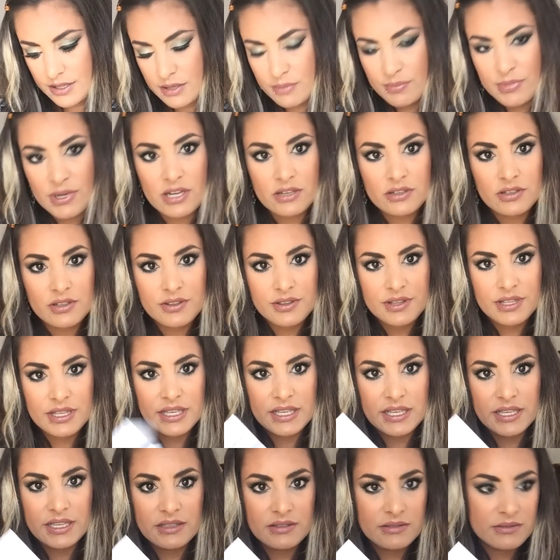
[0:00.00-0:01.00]
buckle
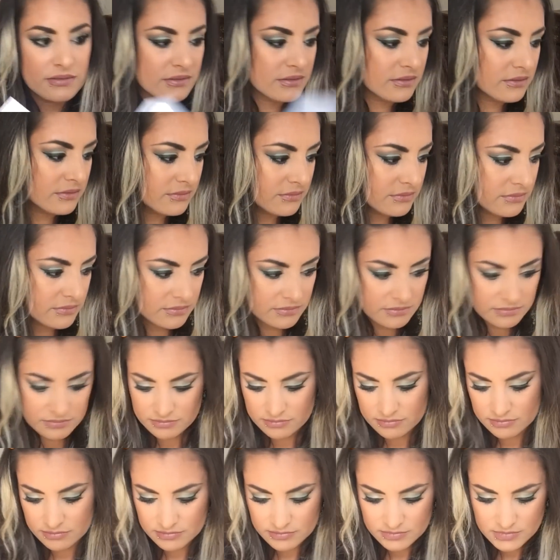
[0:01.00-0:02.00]
thing.
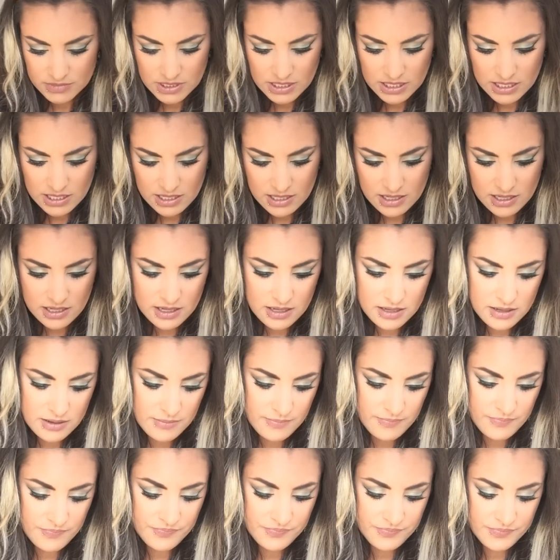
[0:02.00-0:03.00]

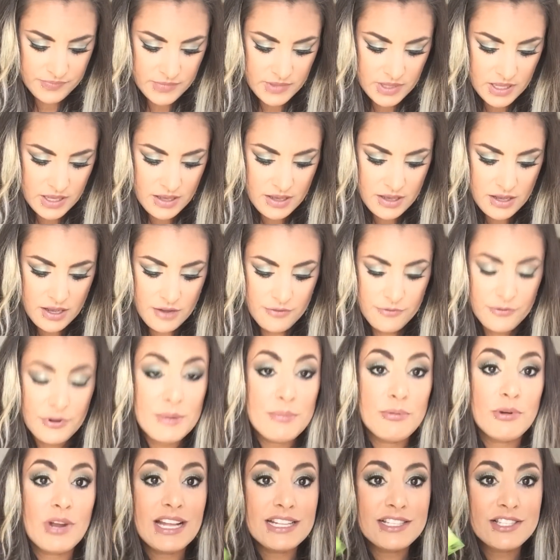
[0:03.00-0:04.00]
A free
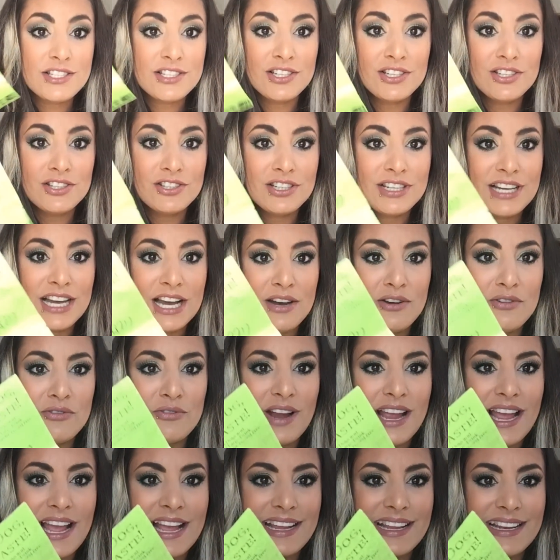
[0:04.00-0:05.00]
pretzel. Look how
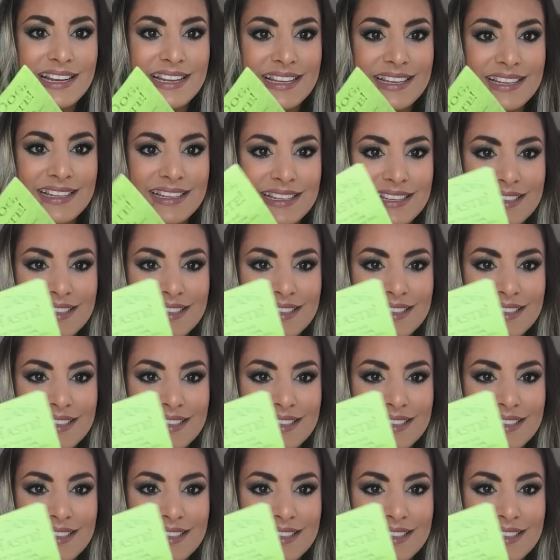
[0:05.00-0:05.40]
raggedy it